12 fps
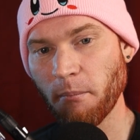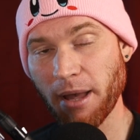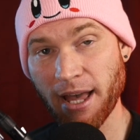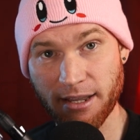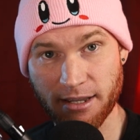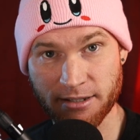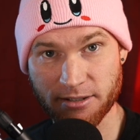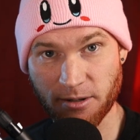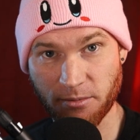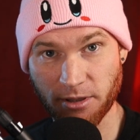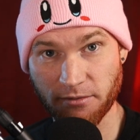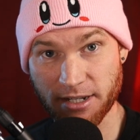back, and so
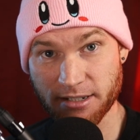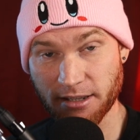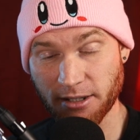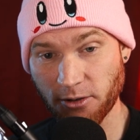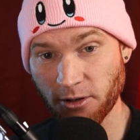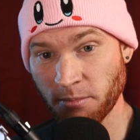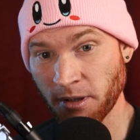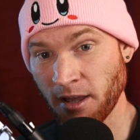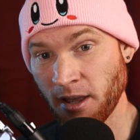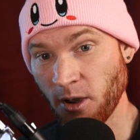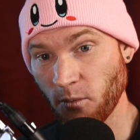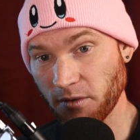will the rest of the group.
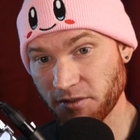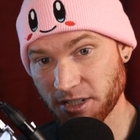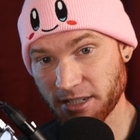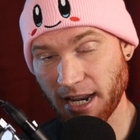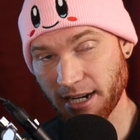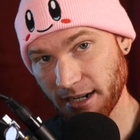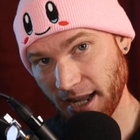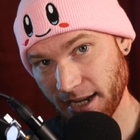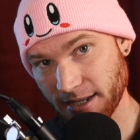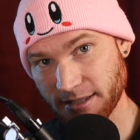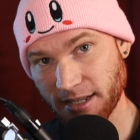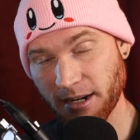We've just added, like I
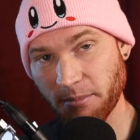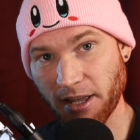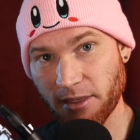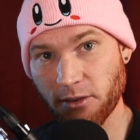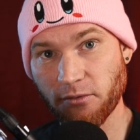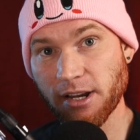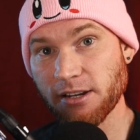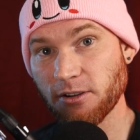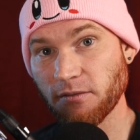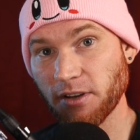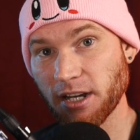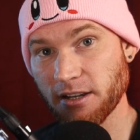said, about 3
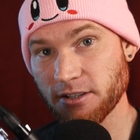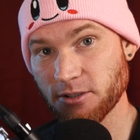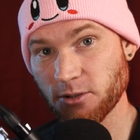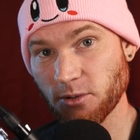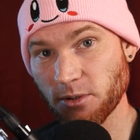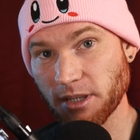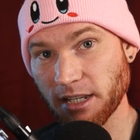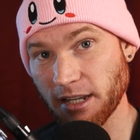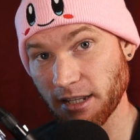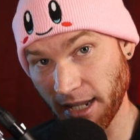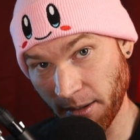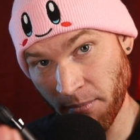new videos to the
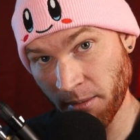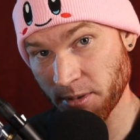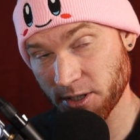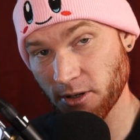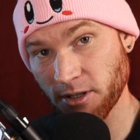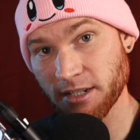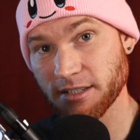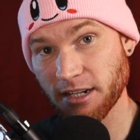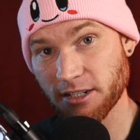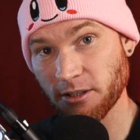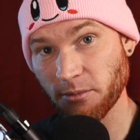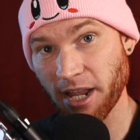members only
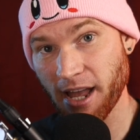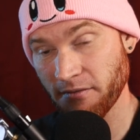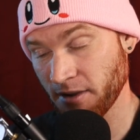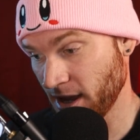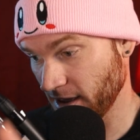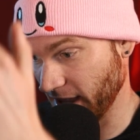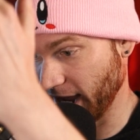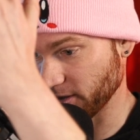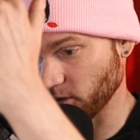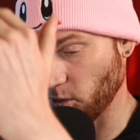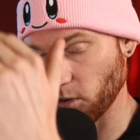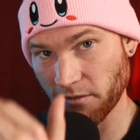section that we have that has
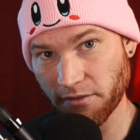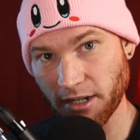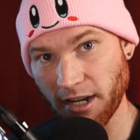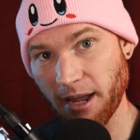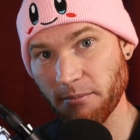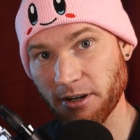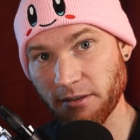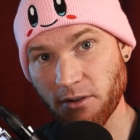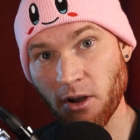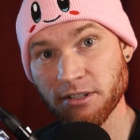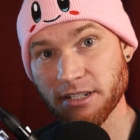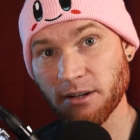all of the library of
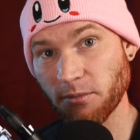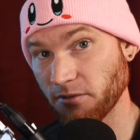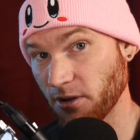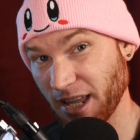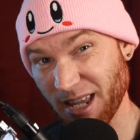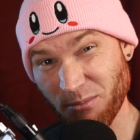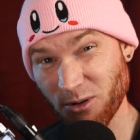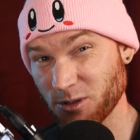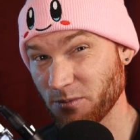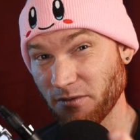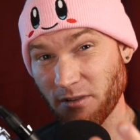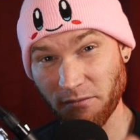content. We've got ebooks,
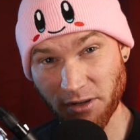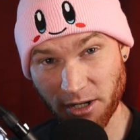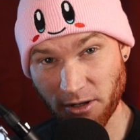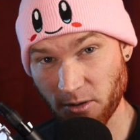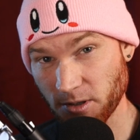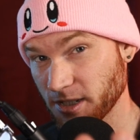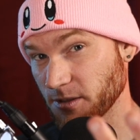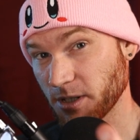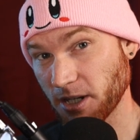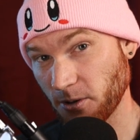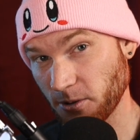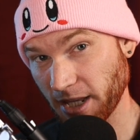we've got video courses, we've
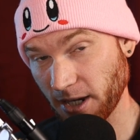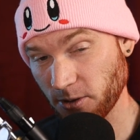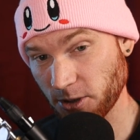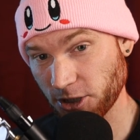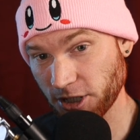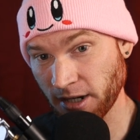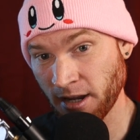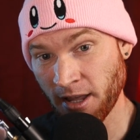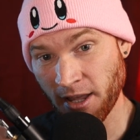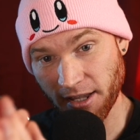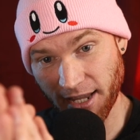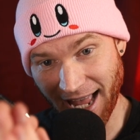got all that good shit.
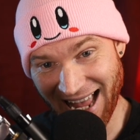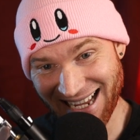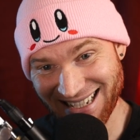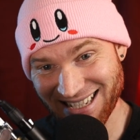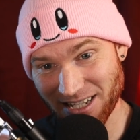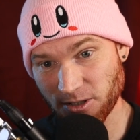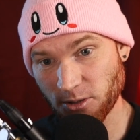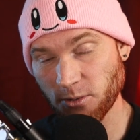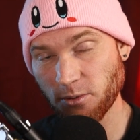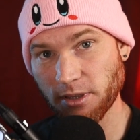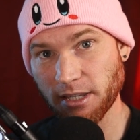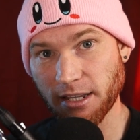You get access
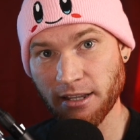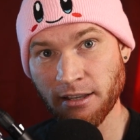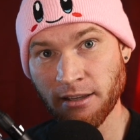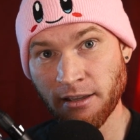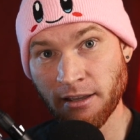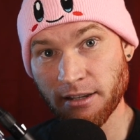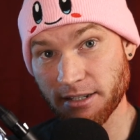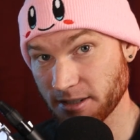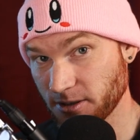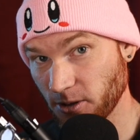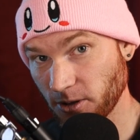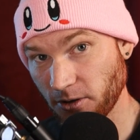to the
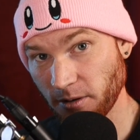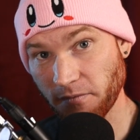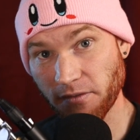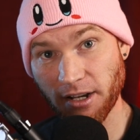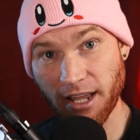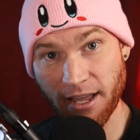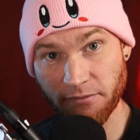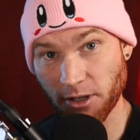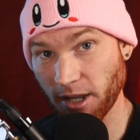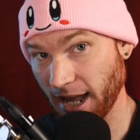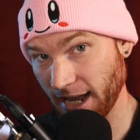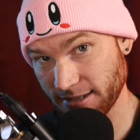Discord group for life. You
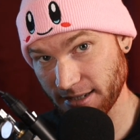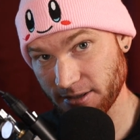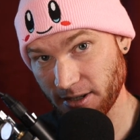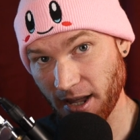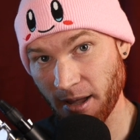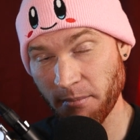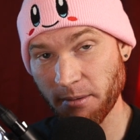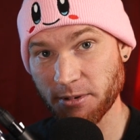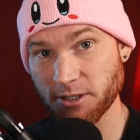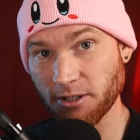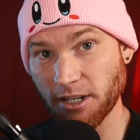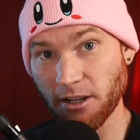get access to our
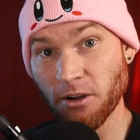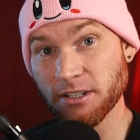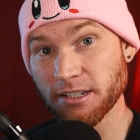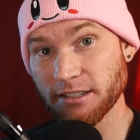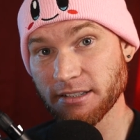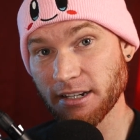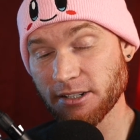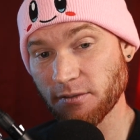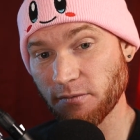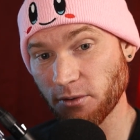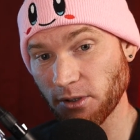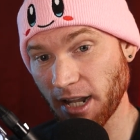members only content section
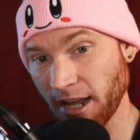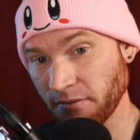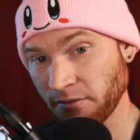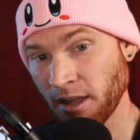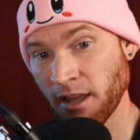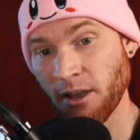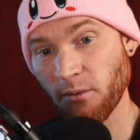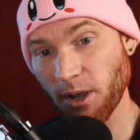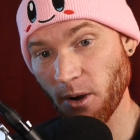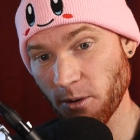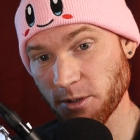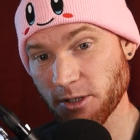for life. We
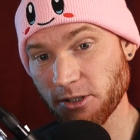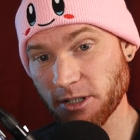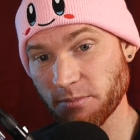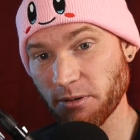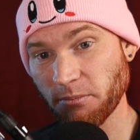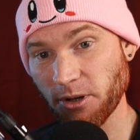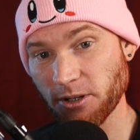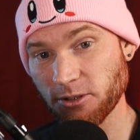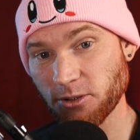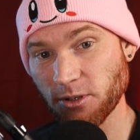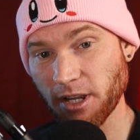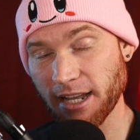also just promoted
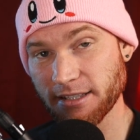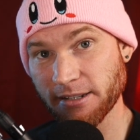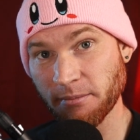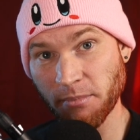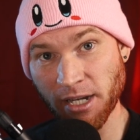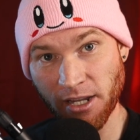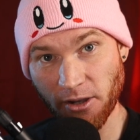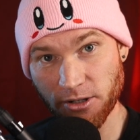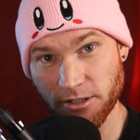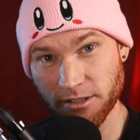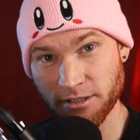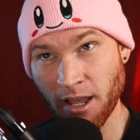2 guys to mini
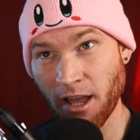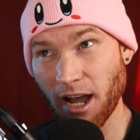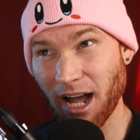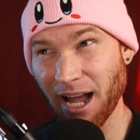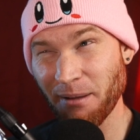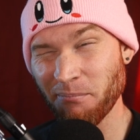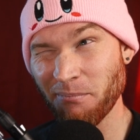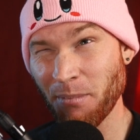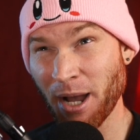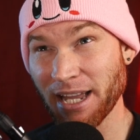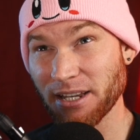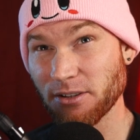coaches. I
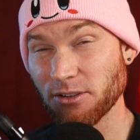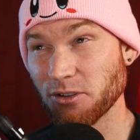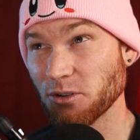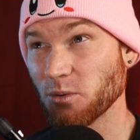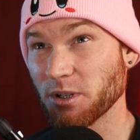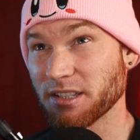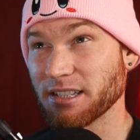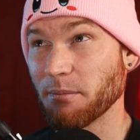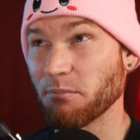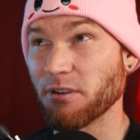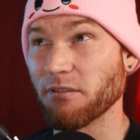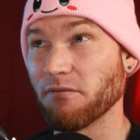might do a
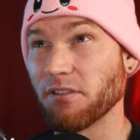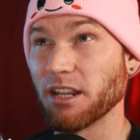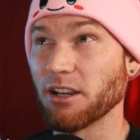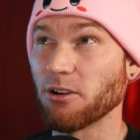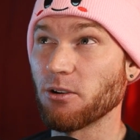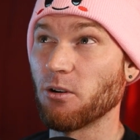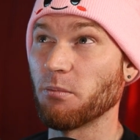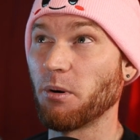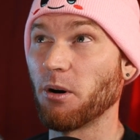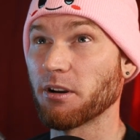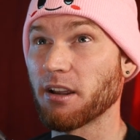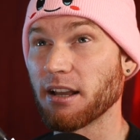separate video or
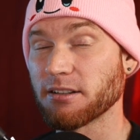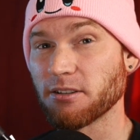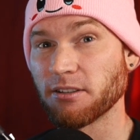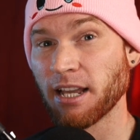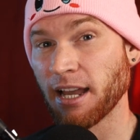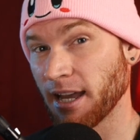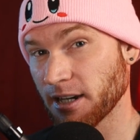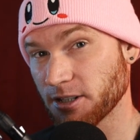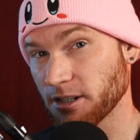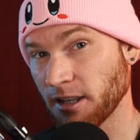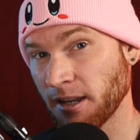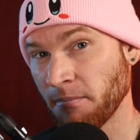podcast on that
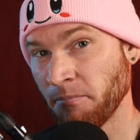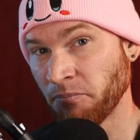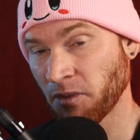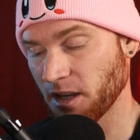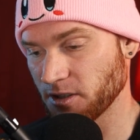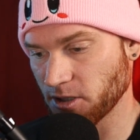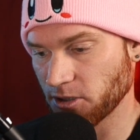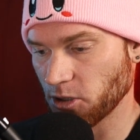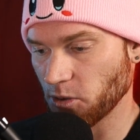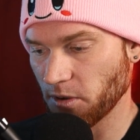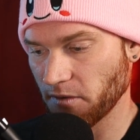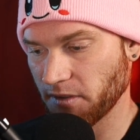actually. So
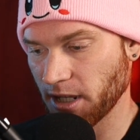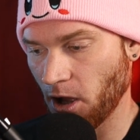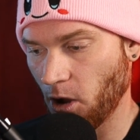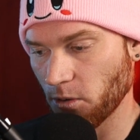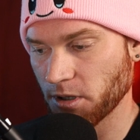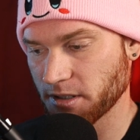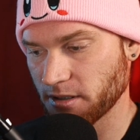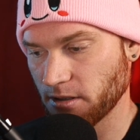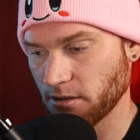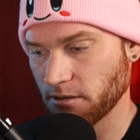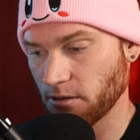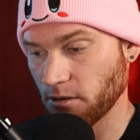2 of the oldest
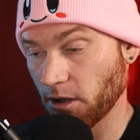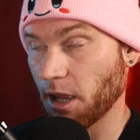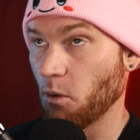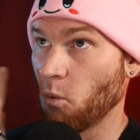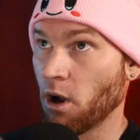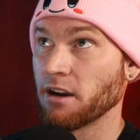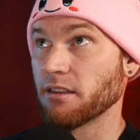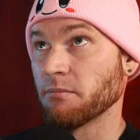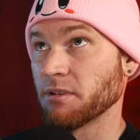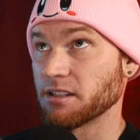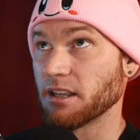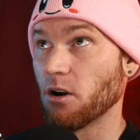one of them
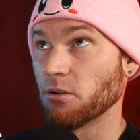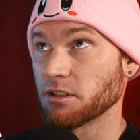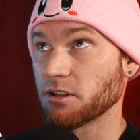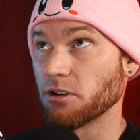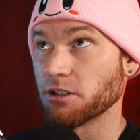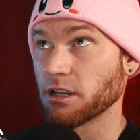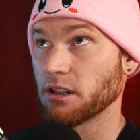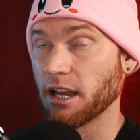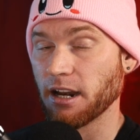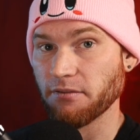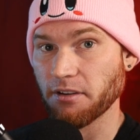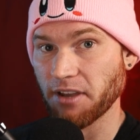is the oldest coaching
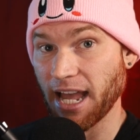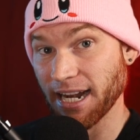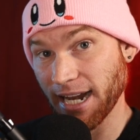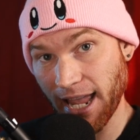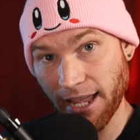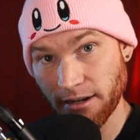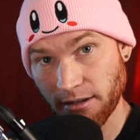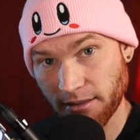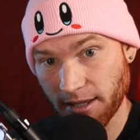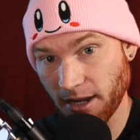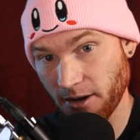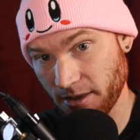client I've ever had, Ed.
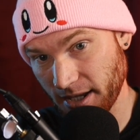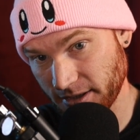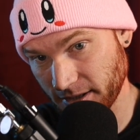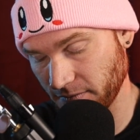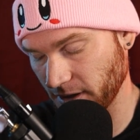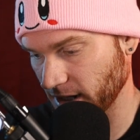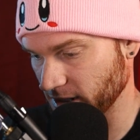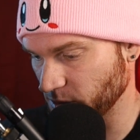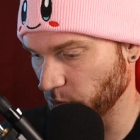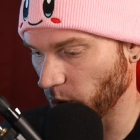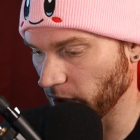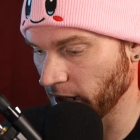There you go. That's your fucking
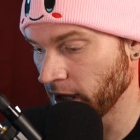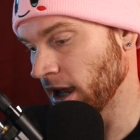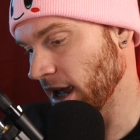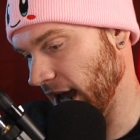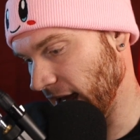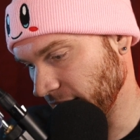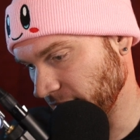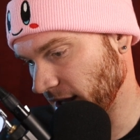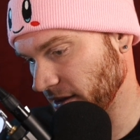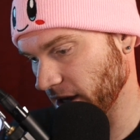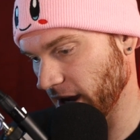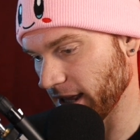spoiler. And
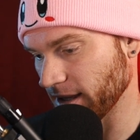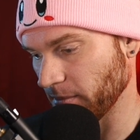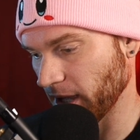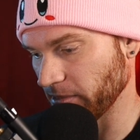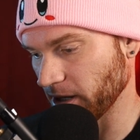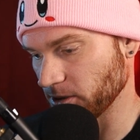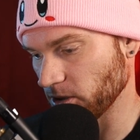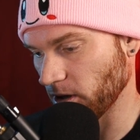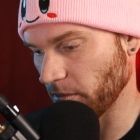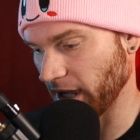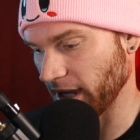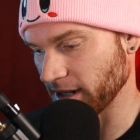another guy that maybe I'll talk
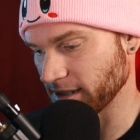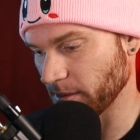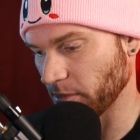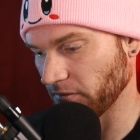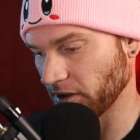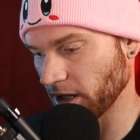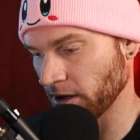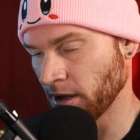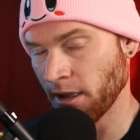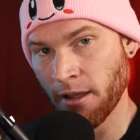about in a separate video.